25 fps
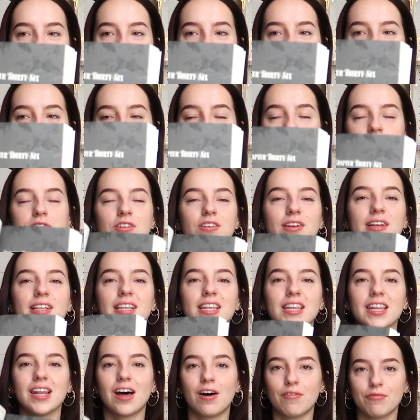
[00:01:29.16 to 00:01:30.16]
I absolutely
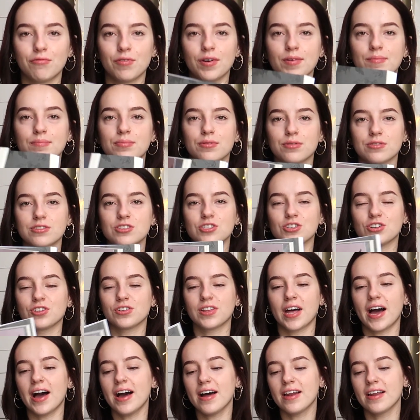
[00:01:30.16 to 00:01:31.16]
love when books do
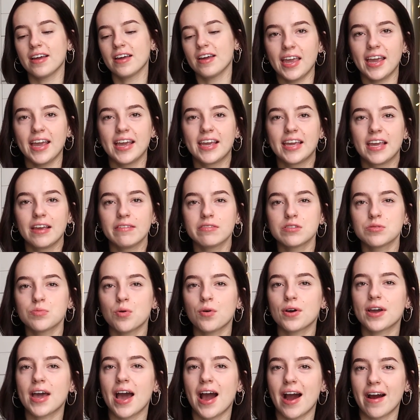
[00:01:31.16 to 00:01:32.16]
that. It gives
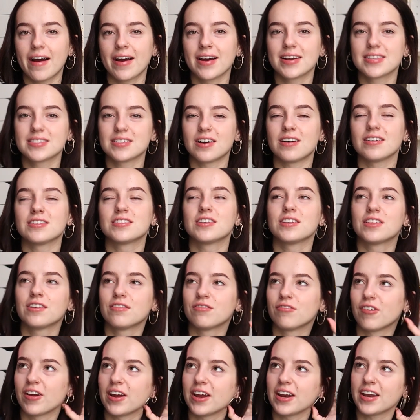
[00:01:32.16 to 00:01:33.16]
more character to the
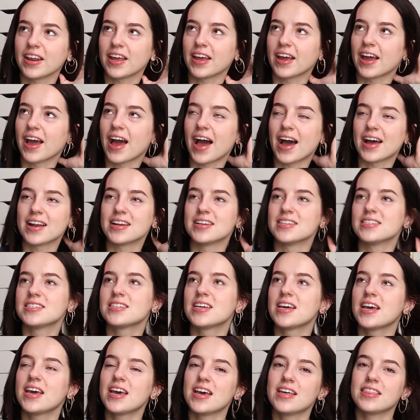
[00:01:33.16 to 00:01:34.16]
reading and
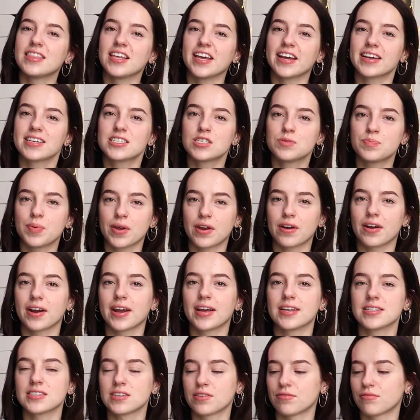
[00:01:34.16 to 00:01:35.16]
the
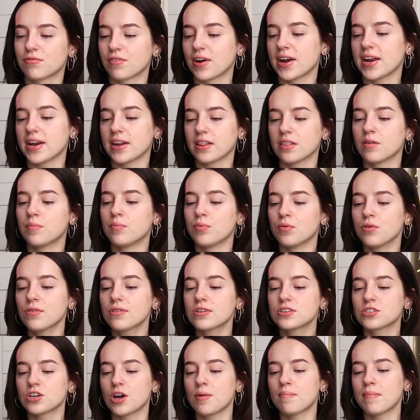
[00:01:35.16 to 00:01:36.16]
experience of reading the
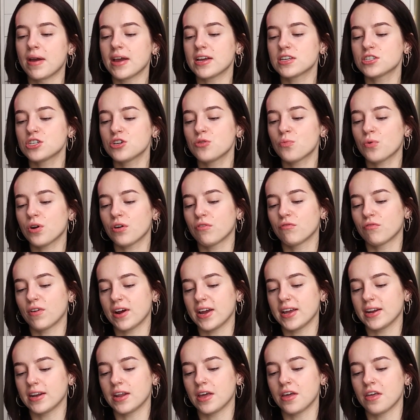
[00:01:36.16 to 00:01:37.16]
book, so it makes you want to
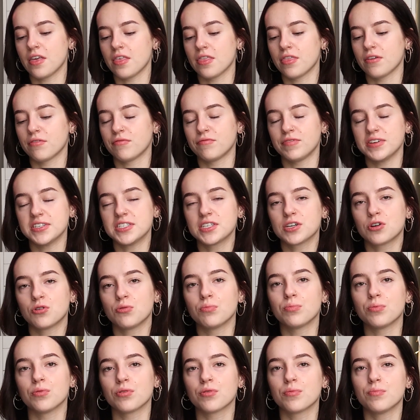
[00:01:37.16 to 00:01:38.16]
read the physical
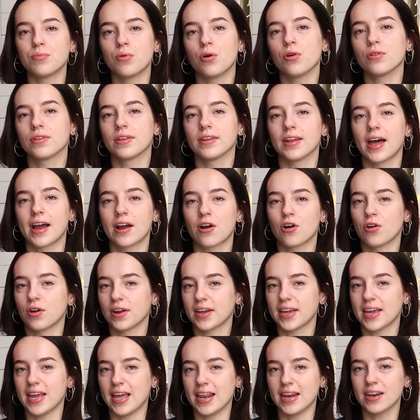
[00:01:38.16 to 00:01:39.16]
book more than like on a
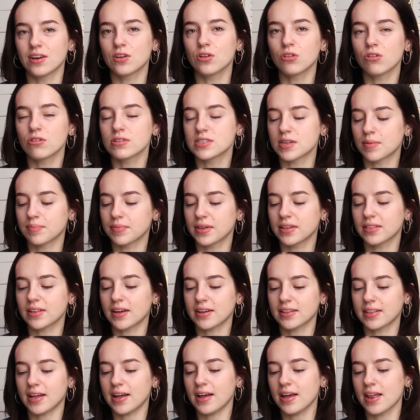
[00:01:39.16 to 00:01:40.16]
Kindle or something
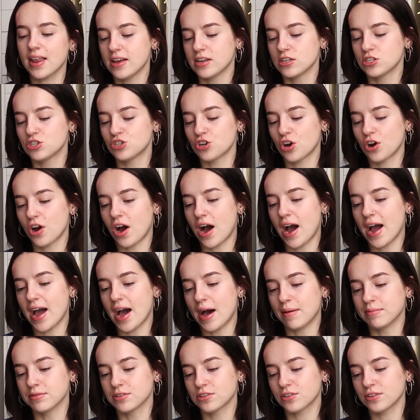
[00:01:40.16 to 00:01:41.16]
like that. So I
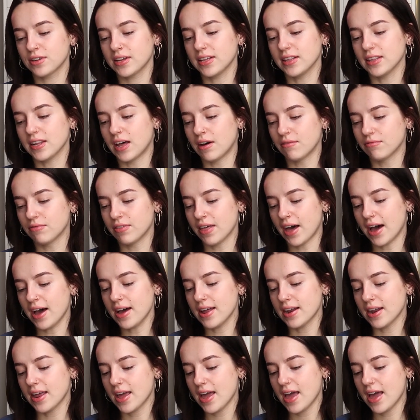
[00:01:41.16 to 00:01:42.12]
absolutely love that.